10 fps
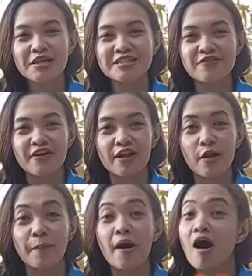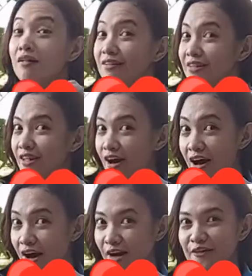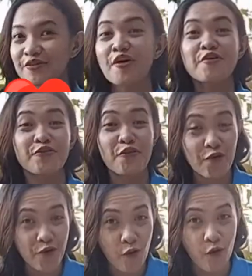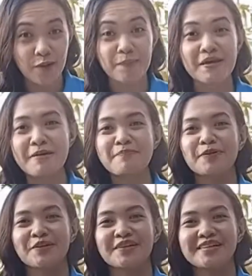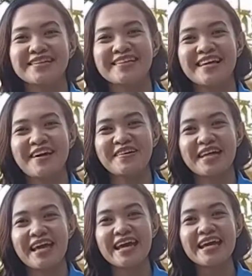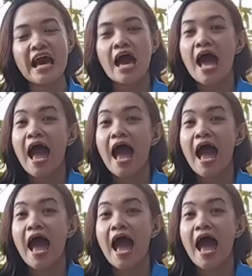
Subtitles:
We develop love for all people, okay?